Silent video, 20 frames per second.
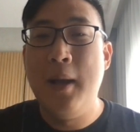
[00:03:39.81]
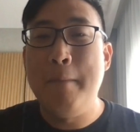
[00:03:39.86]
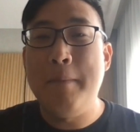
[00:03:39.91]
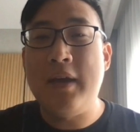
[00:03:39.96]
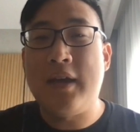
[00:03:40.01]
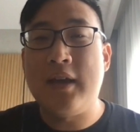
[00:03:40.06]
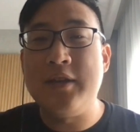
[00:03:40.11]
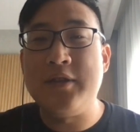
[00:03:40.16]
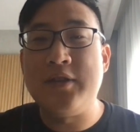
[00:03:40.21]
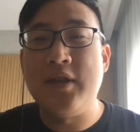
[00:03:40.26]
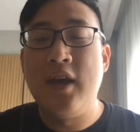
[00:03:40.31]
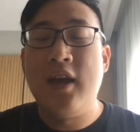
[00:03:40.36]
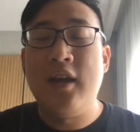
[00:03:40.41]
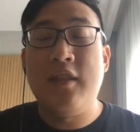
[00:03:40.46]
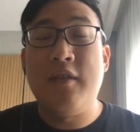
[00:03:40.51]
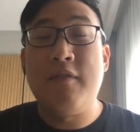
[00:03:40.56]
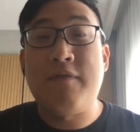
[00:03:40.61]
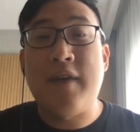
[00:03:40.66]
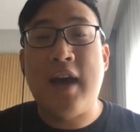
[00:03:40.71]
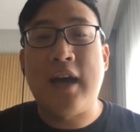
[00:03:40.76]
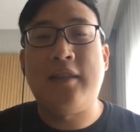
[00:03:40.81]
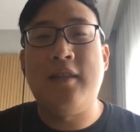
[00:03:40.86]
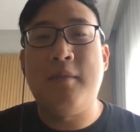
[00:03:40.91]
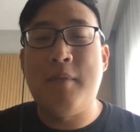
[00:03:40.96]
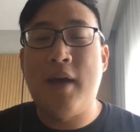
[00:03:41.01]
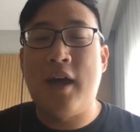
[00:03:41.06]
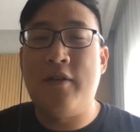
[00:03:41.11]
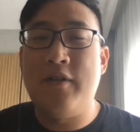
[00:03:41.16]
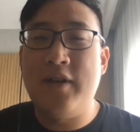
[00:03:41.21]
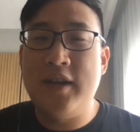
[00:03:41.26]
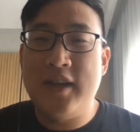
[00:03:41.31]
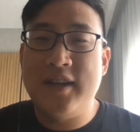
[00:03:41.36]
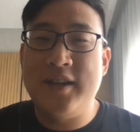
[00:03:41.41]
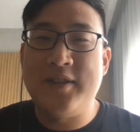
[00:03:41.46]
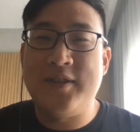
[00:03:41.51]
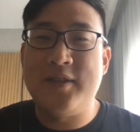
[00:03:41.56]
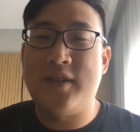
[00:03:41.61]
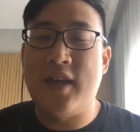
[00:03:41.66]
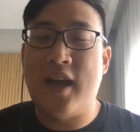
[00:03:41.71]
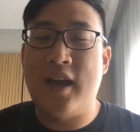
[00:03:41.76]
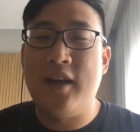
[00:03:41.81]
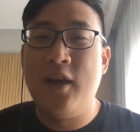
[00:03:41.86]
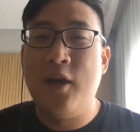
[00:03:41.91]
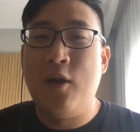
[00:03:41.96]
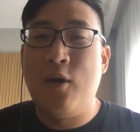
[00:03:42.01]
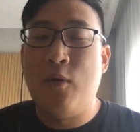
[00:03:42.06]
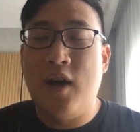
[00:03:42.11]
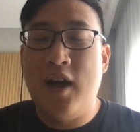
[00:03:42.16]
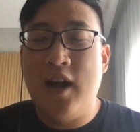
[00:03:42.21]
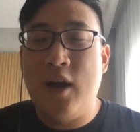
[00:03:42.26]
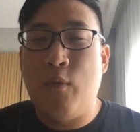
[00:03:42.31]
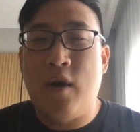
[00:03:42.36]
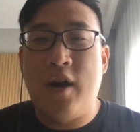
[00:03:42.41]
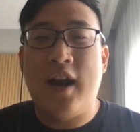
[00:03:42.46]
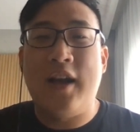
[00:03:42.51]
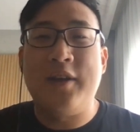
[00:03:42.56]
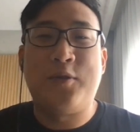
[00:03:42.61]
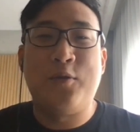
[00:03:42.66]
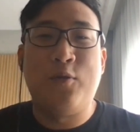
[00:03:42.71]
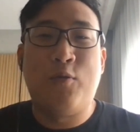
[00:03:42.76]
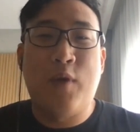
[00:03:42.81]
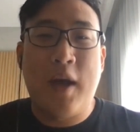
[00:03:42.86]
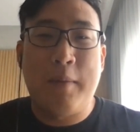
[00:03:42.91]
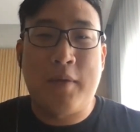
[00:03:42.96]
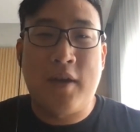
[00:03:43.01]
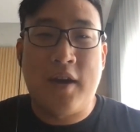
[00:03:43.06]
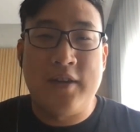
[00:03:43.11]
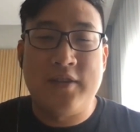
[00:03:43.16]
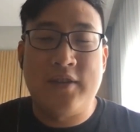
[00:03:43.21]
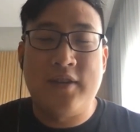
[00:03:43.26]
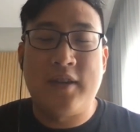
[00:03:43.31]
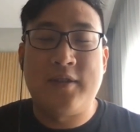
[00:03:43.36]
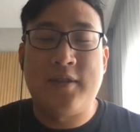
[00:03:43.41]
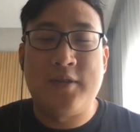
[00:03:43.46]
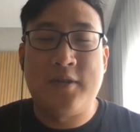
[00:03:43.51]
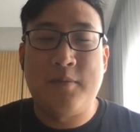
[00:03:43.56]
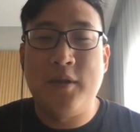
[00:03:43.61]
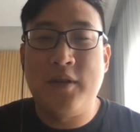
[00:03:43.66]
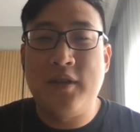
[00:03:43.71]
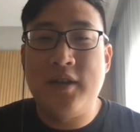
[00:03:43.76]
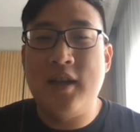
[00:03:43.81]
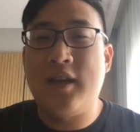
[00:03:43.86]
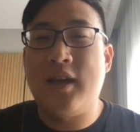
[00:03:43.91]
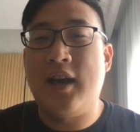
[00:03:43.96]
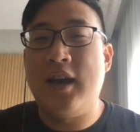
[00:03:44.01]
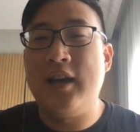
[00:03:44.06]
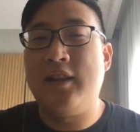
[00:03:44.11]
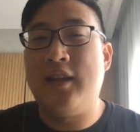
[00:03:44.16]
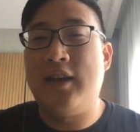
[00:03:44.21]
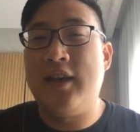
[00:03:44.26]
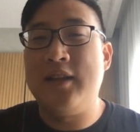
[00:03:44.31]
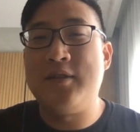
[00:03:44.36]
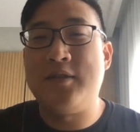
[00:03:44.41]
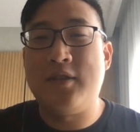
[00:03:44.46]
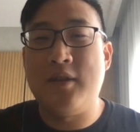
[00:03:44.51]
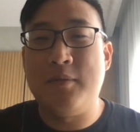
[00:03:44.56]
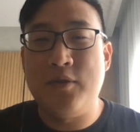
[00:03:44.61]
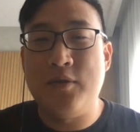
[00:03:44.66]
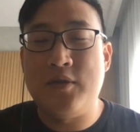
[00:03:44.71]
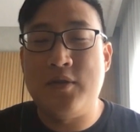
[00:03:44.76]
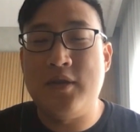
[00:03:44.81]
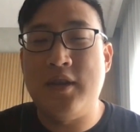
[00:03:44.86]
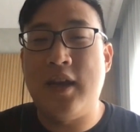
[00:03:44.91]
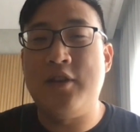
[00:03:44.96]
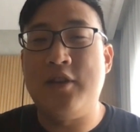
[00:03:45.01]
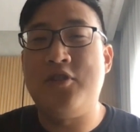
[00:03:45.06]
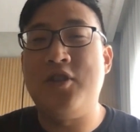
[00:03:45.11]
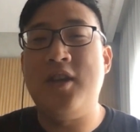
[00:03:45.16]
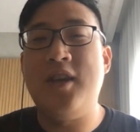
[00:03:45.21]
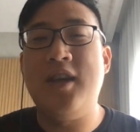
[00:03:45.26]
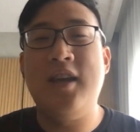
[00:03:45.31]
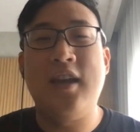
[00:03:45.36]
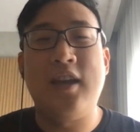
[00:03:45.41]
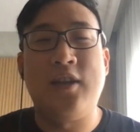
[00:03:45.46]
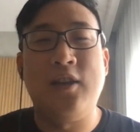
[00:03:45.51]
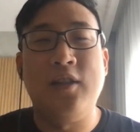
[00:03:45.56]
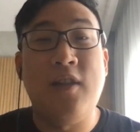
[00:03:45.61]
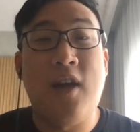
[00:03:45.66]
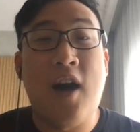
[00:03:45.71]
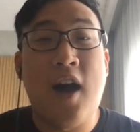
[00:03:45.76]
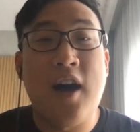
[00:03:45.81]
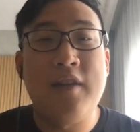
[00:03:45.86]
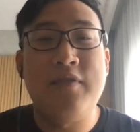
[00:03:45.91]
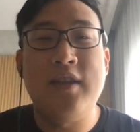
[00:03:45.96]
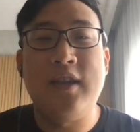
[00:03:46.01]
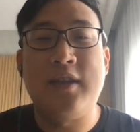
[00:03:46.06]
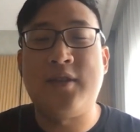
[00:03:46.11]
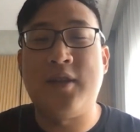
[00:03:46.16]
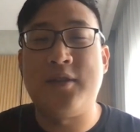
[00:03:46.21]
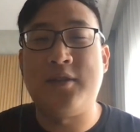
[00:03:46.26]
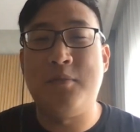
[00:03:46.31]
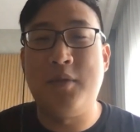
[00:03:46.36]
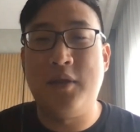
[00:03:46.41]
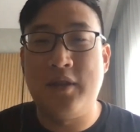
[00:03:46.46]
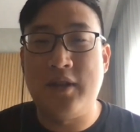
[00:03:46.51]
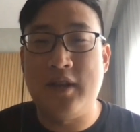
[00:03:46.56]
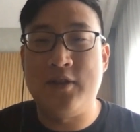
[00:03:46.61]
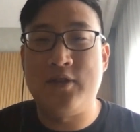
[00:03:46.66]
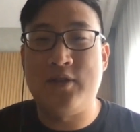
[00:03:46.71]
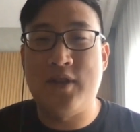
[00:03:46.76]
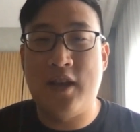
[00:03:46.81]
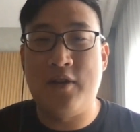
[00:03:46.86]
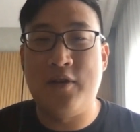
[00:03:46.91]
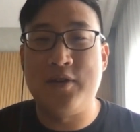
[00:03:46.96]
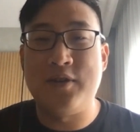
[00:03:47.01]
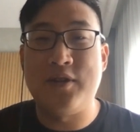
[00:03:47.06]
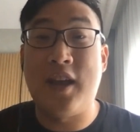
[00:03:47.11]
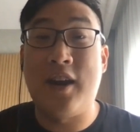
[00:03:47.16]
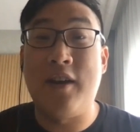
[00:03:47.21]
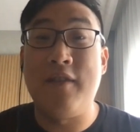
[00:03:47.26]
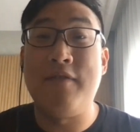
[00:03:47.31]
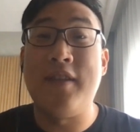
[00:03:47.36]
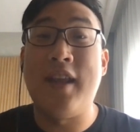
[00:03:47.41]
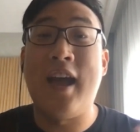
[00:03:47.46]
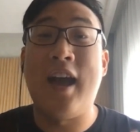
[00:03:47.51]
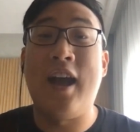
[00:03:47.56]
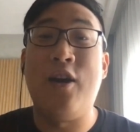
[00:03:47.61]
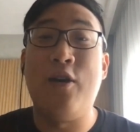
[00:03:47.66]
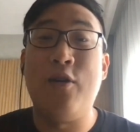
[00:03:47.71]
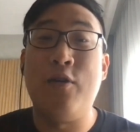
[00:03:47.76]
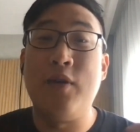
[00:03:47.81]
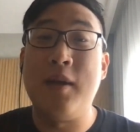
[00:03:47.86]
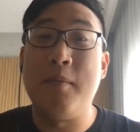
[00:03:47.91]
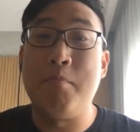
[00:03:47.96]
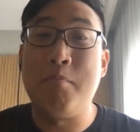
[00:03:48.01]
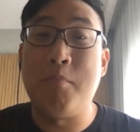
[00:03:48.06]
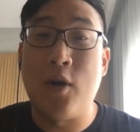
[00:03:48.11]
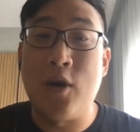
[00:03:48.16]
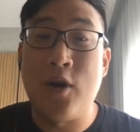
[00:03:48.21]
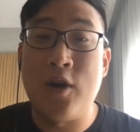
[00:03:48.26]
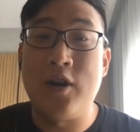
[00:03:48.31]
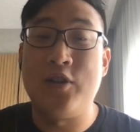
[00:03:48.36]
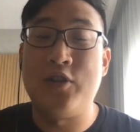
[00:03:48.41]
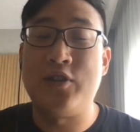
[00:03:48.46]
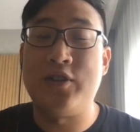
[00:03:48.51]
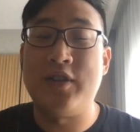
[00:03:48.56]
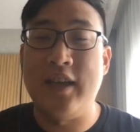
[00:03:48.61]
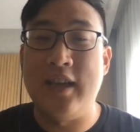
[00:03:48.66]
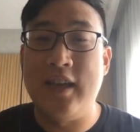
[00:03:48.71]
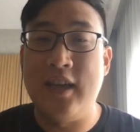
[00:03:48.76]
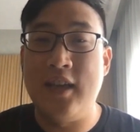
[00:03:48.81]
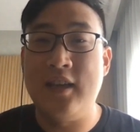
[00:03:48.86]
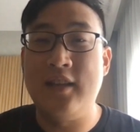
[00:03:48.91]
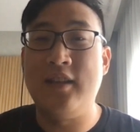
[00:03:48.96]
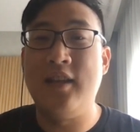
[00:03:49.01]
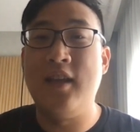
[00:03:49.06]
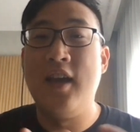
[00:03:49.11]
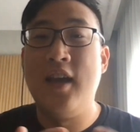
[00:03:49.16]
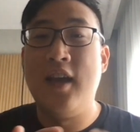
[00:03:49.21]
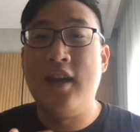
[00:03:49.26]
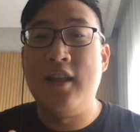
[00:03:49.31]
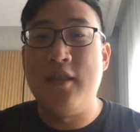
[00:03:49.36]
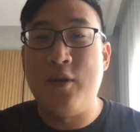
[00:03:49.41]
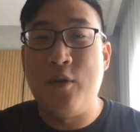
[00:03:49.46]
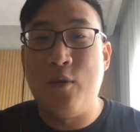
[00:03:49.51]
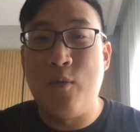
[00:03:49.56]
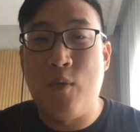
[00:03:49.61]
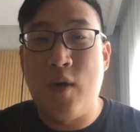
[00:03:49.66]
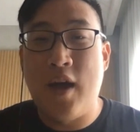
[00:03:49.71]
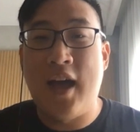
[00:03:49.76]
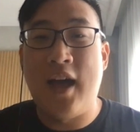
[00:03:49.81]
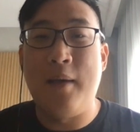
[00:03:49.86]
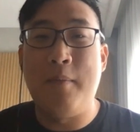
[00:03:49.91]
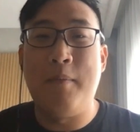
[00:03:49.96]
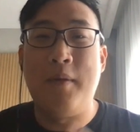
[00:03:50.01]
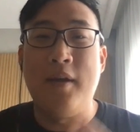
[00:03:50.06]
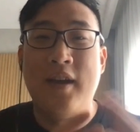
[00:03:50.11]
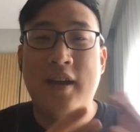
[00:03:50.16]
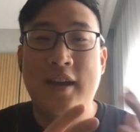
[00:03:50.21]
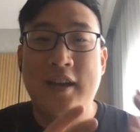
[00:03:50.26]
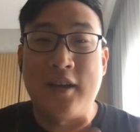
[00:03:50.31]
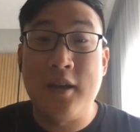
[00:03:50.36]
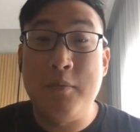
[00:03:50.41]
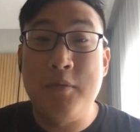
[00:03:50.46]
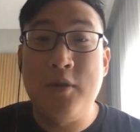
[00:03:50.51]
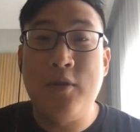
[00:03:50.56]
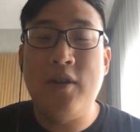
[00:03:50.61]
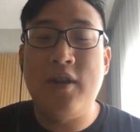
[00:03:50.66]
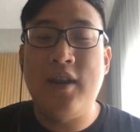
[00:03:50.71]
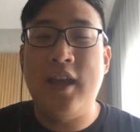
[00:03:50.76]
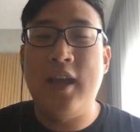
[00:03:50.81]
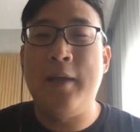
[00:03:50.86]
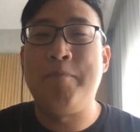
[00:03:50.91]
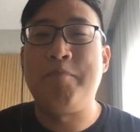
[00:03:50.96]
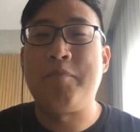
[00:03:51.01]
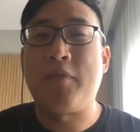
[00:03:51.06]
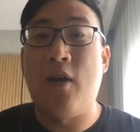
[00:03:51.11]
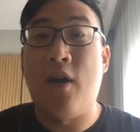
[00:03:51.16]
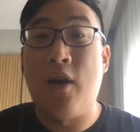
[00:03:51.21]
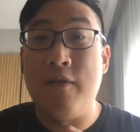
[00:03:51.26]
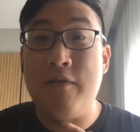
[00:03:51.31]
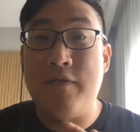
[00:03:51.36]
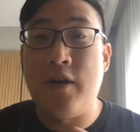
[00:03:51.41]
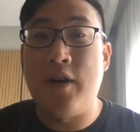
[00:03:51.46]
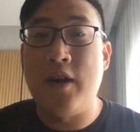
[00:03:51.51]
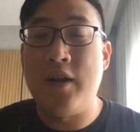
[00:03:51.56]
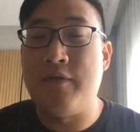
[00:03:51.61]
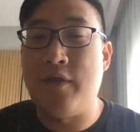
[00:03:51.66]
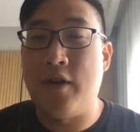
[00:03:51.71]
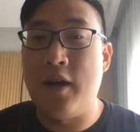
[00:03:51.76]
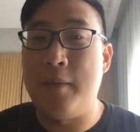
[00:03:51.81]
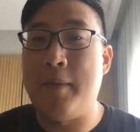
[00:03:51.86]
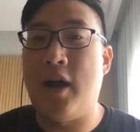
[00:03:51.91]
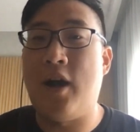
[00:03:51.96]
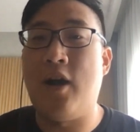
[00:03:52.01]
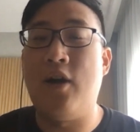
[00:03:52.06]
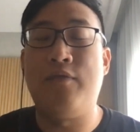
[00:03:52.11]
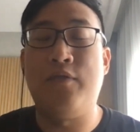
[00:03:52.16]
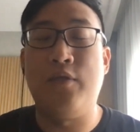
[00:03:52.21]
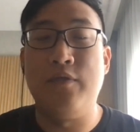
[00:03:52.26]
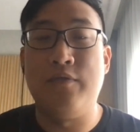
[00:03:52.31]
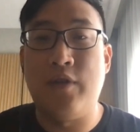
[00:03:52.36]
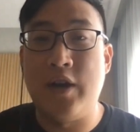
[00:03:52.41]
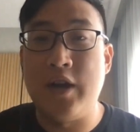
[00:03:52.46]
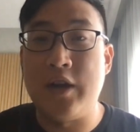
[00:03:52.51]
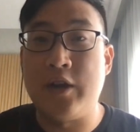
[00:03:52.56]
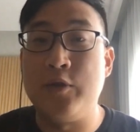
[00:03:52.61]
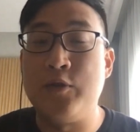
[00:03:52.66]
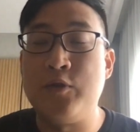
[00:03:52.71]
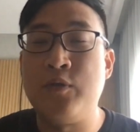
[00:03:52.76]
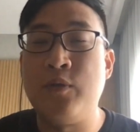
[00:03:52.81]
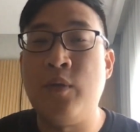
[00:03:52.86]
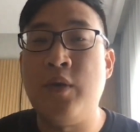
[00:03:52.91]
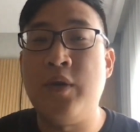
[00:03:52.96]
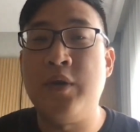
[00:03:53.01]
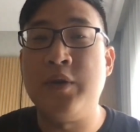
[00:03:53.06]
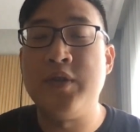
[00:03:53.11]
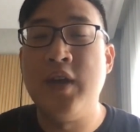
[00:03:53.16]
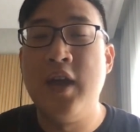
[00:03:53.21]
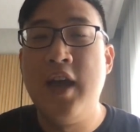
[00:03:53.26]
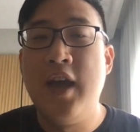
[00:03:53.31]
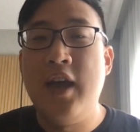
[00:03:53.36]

Because the fact of the matter is that whereas the Web Content Accessibility Guidelines, WCAG, and a lot of the accessibility standards that have now emerged in the web community are very, very powerful, very good tools,